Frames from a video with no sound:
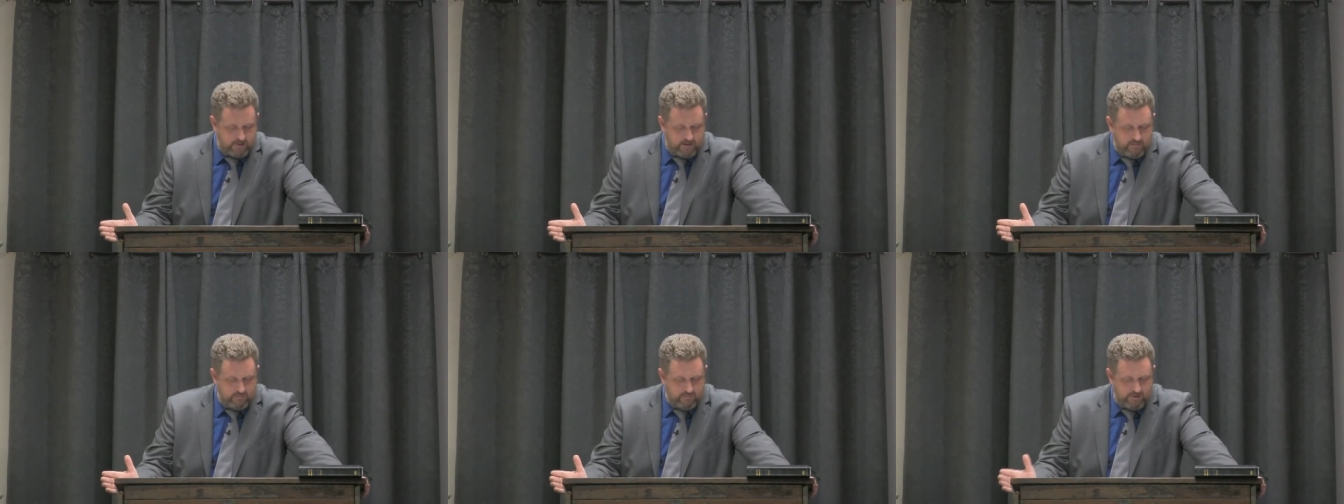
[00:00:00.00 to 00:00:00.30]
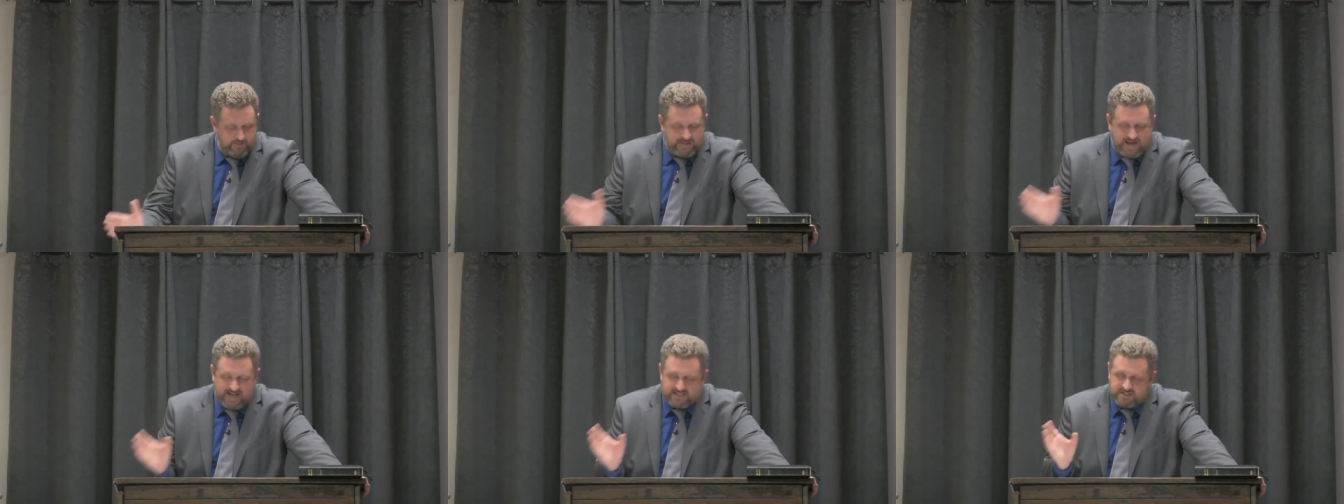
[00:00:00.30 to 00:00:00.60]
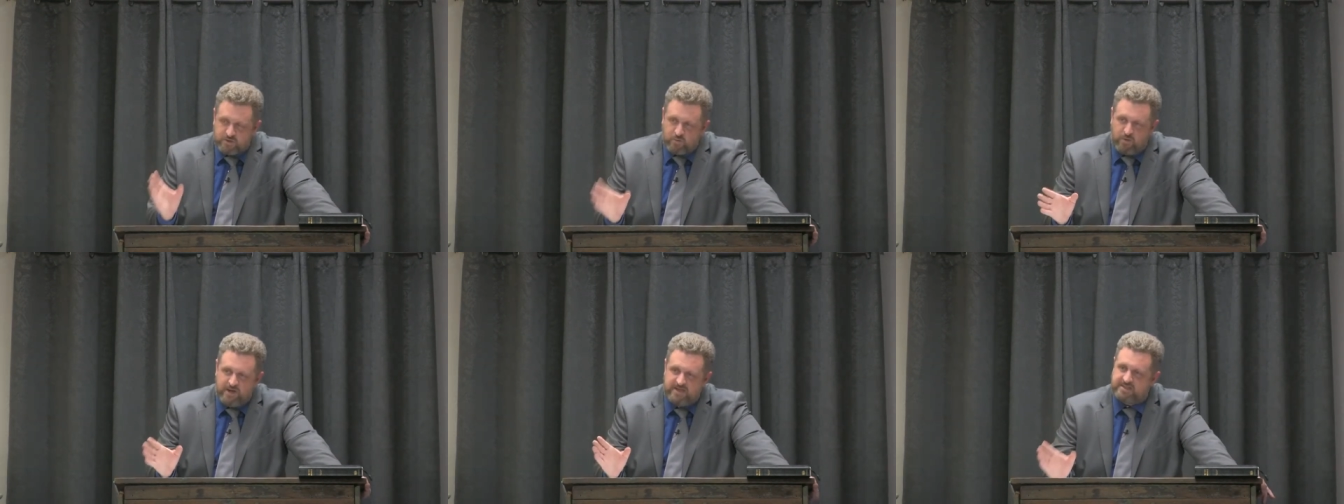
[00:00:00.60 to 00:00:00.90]
But
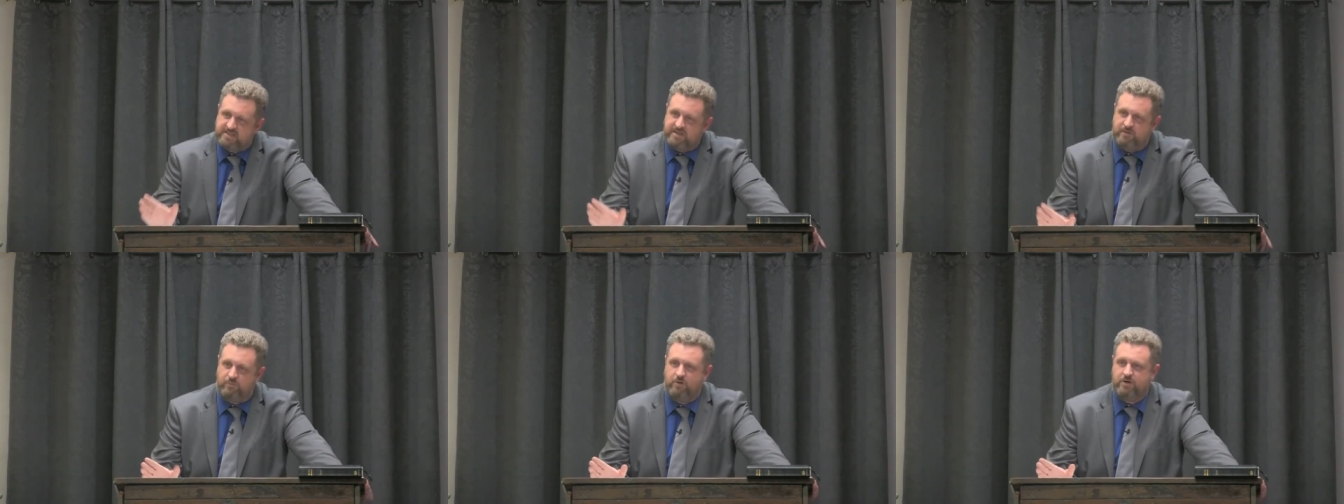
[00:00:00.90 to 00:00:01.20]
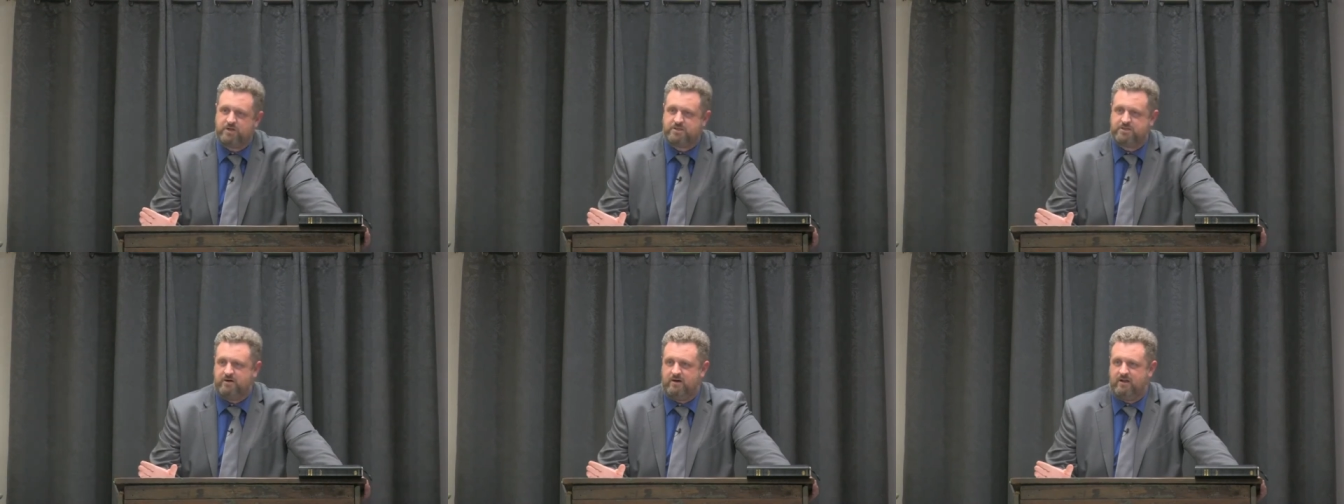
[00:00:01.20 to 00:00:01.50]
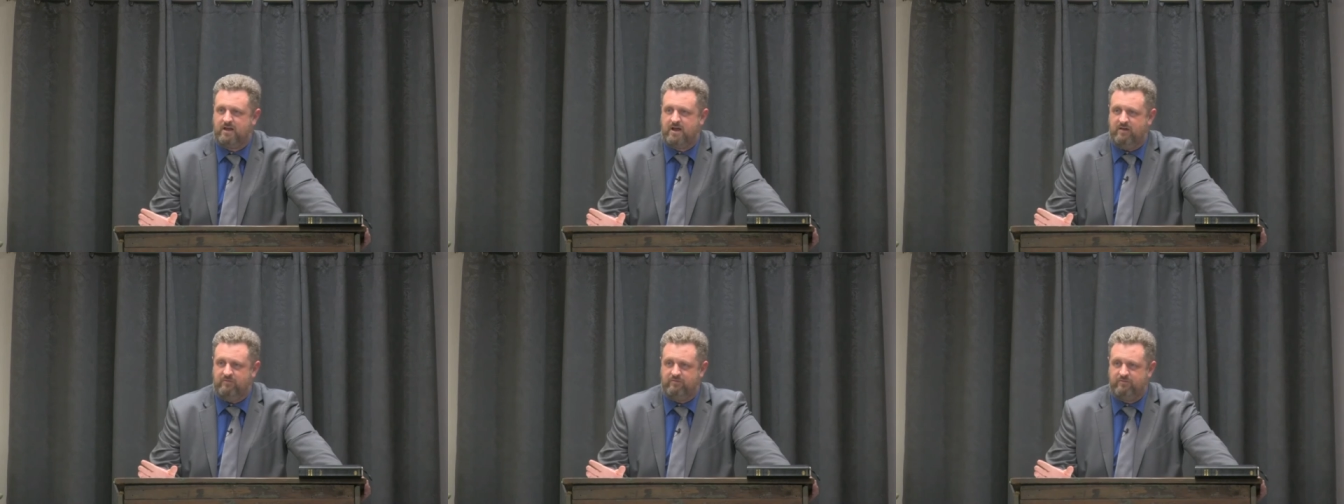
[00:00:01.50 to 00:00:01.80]
that's the way sin works in our
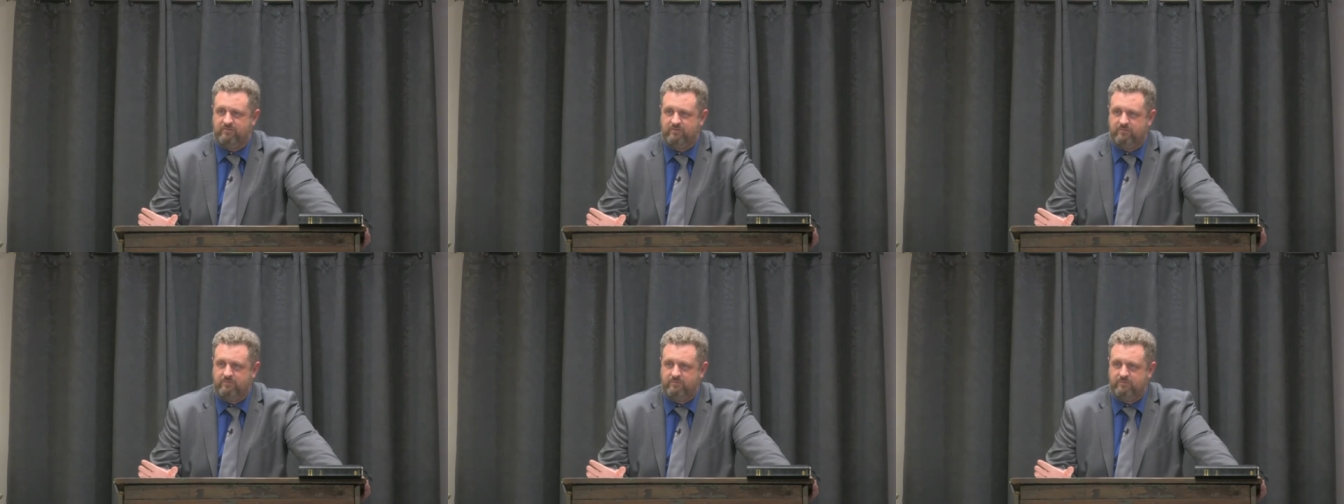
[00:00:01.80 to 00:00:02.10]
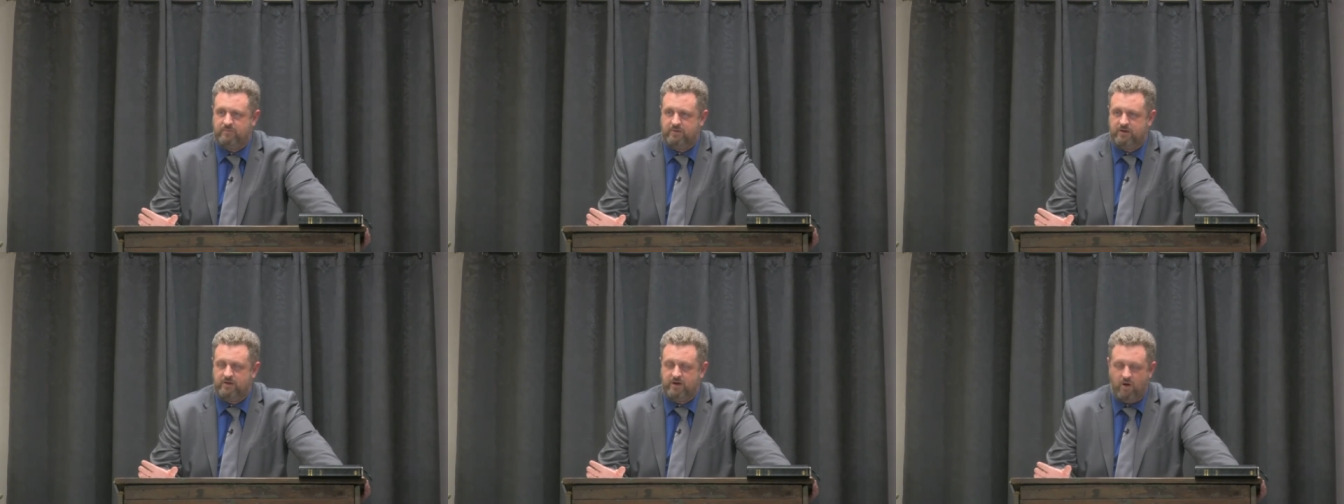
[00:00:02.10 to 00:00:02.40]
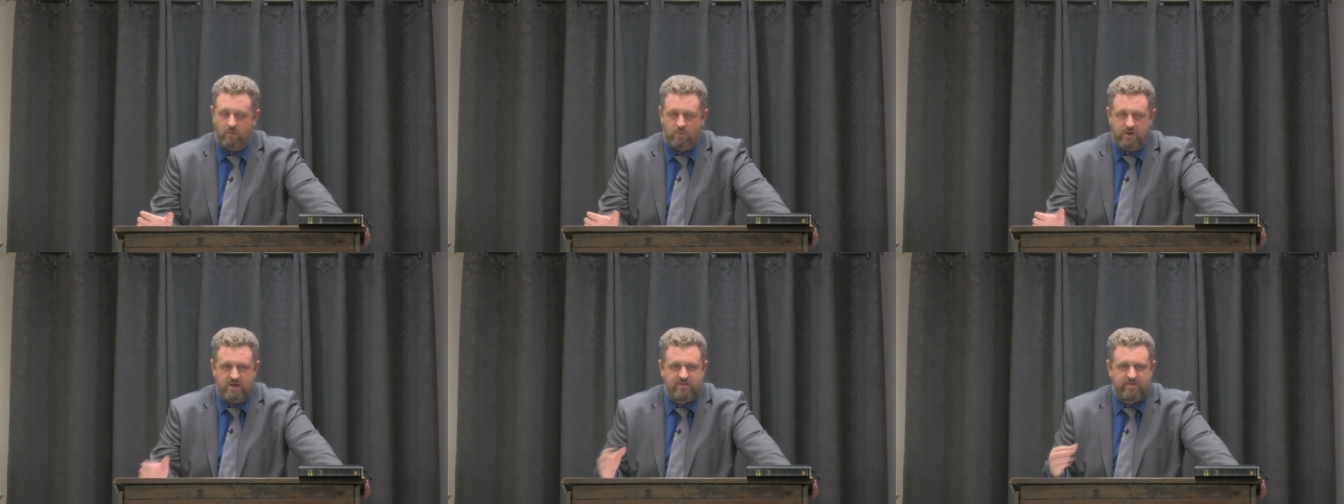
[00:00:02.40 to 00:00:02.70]
life. You
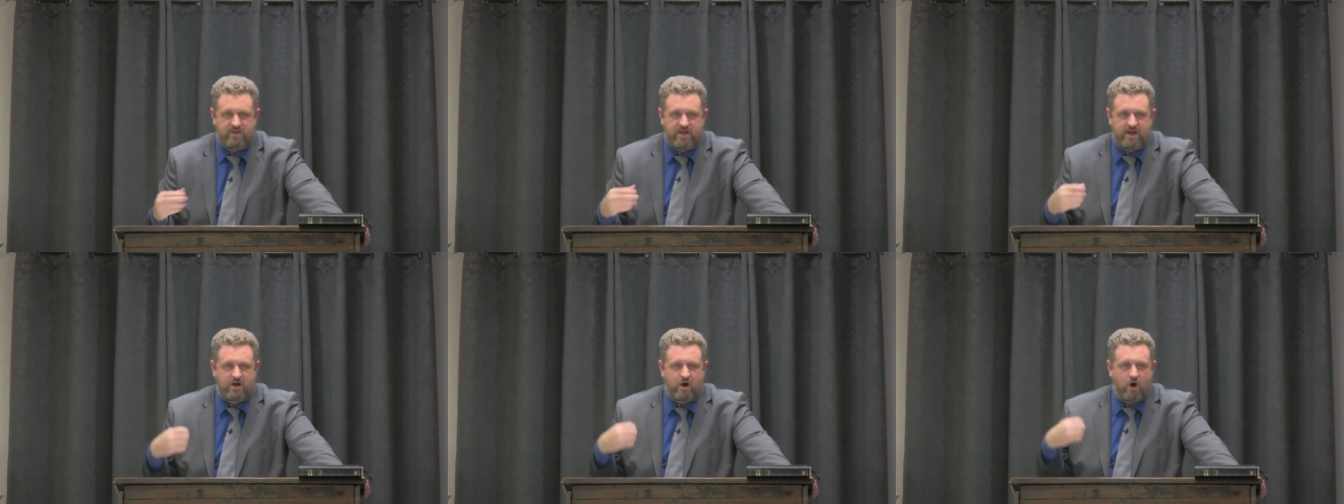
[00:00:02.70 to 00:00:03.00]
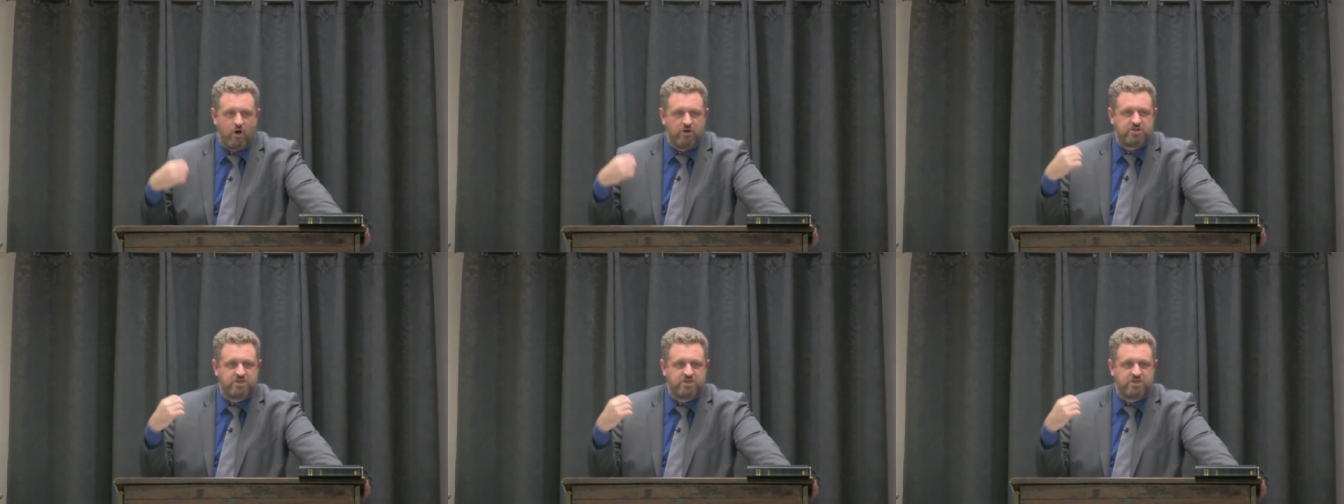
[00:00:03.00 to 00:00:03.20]
know, we think, "Oh,